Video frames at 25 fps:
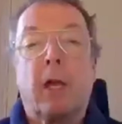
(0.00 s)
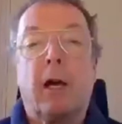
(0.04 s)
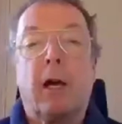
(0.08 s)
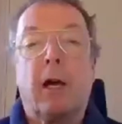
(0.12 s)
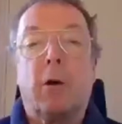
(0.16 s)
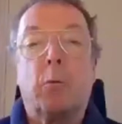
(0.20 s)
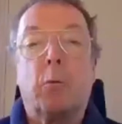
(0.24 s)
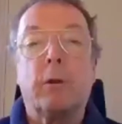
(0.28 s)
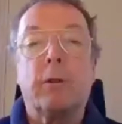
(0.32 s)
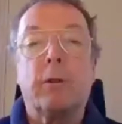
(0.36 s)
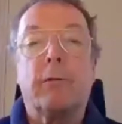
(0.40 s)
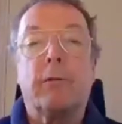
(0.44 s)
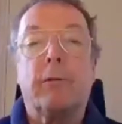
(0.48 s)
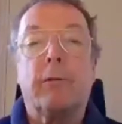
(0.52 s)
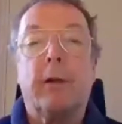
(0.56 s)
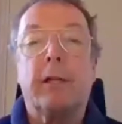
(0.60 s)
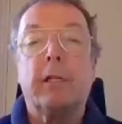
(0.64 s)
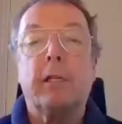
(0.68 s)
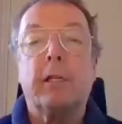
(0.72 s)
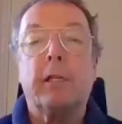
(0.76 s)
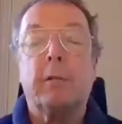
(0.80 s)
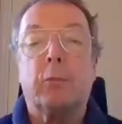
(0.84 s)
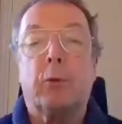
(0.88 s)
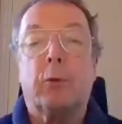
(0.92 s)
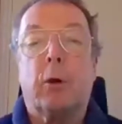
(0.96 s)
with the
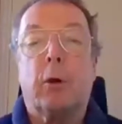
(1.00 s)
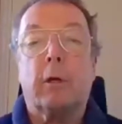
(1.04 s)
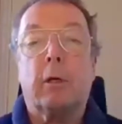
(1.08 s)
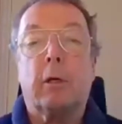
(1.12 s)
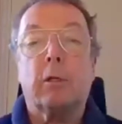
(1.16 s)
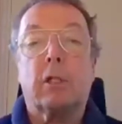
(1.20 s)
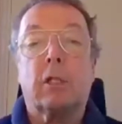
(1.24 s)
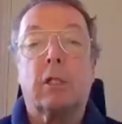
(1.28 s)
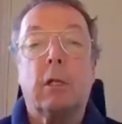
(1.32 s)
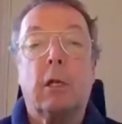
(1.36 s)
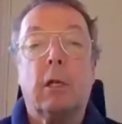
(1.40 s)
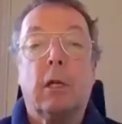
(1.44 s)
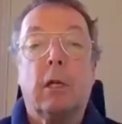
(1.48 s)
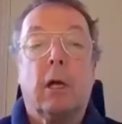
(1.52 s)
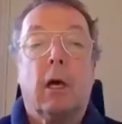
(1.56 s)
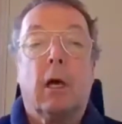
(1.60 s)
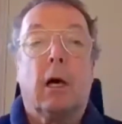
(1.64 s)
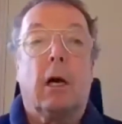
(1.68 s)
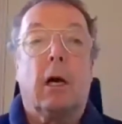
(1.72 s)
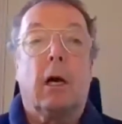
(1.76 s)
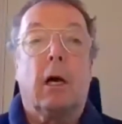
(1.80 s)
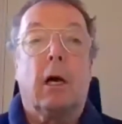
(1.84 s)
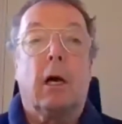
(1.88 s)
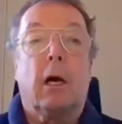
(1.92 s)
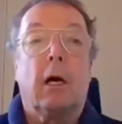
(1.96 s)
vending products.
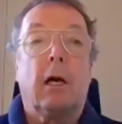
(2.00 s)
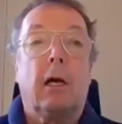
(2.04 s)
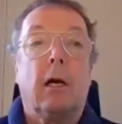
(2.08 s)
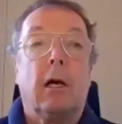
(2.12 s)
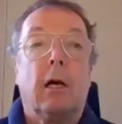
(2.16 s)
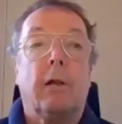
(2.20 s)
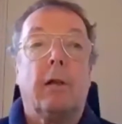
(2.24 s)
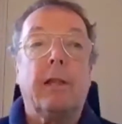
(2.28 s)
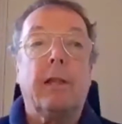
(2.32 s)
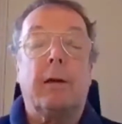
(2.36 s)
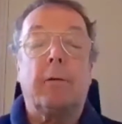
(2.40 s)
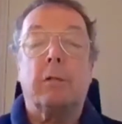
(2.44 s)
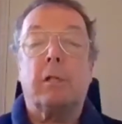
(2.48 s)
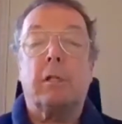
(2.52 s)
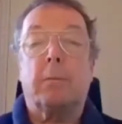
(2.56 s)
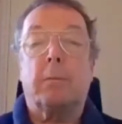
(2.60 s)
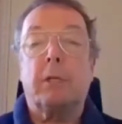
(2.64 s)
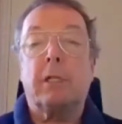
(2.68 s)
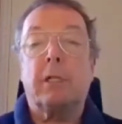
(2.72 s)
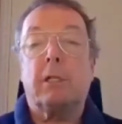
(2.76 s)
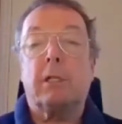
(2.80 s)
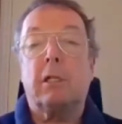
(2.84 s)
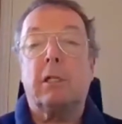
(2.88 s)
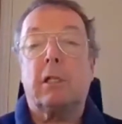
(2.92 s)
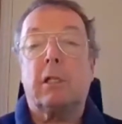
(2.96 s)
And that was a
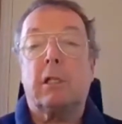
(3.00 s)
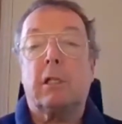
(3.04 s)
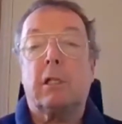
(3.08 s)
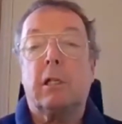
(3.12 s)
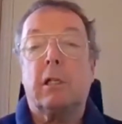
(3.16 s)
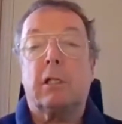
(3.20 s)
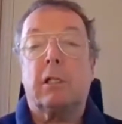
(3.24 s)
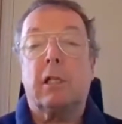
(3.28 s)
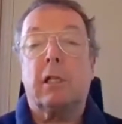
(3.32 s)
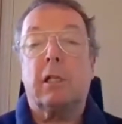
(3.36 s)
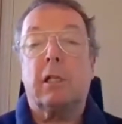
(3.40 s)
business that